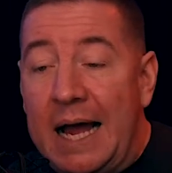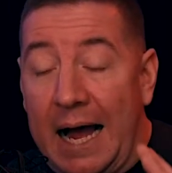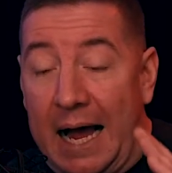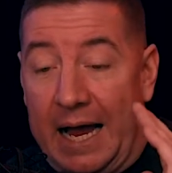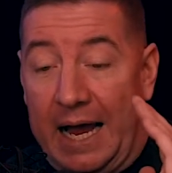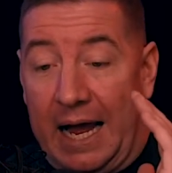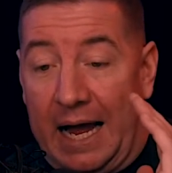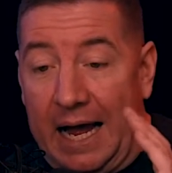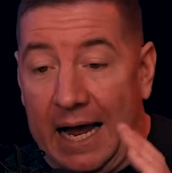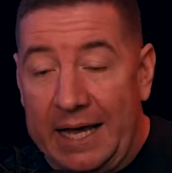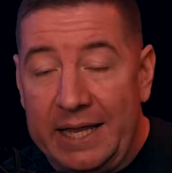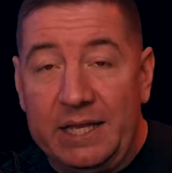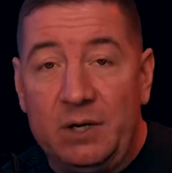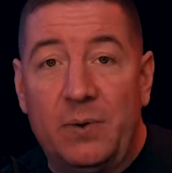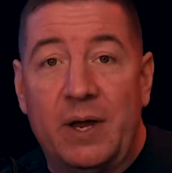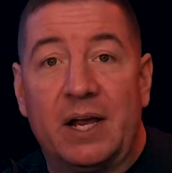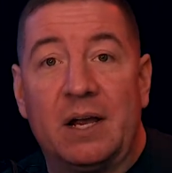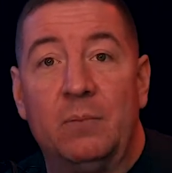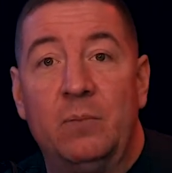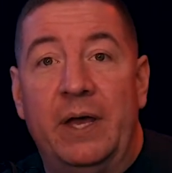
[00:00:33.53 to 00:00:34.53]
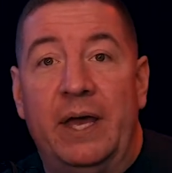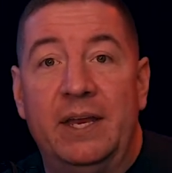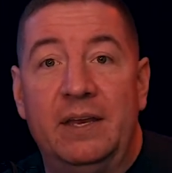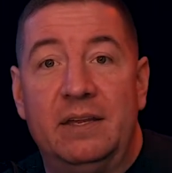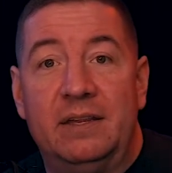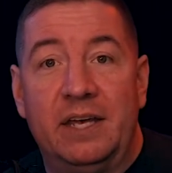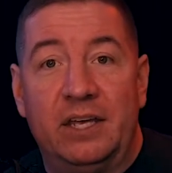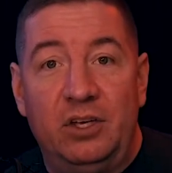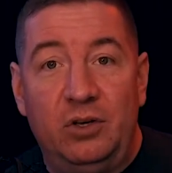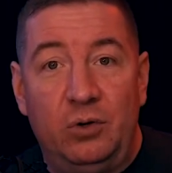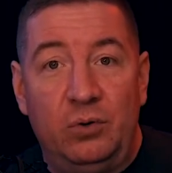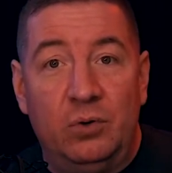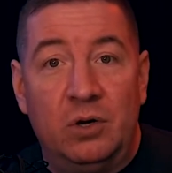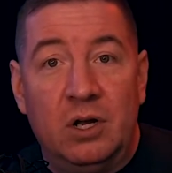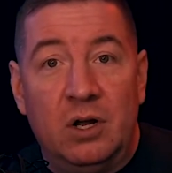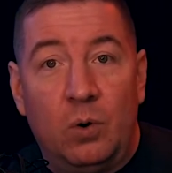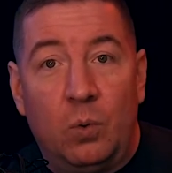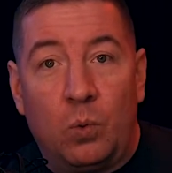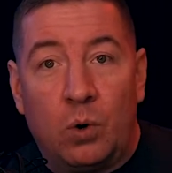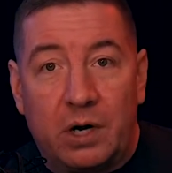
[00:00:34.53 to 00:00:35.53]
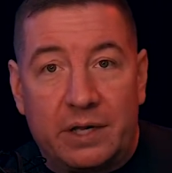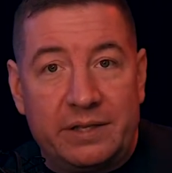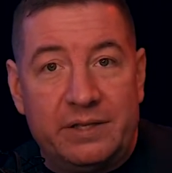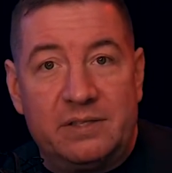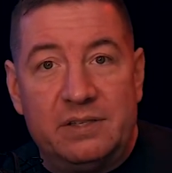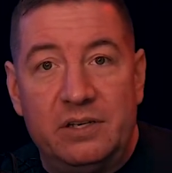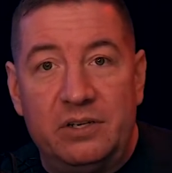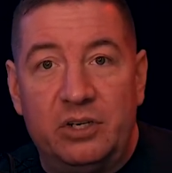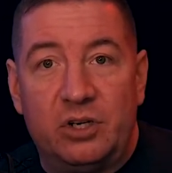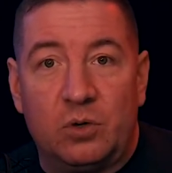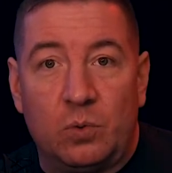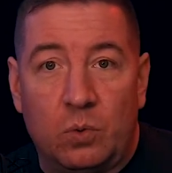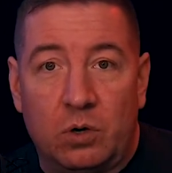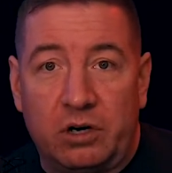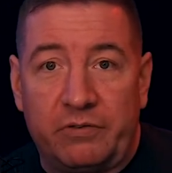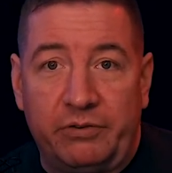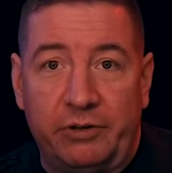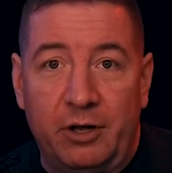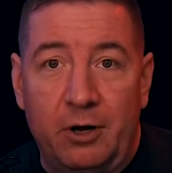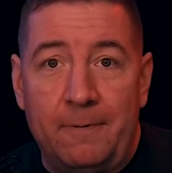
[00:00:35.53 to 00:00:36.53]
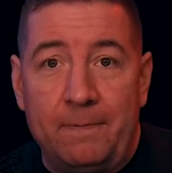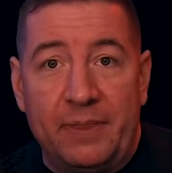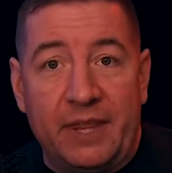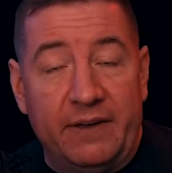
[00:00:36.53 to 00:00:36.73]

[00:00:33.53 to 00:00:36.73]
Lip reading: I highly recommend that you work this into your workflow.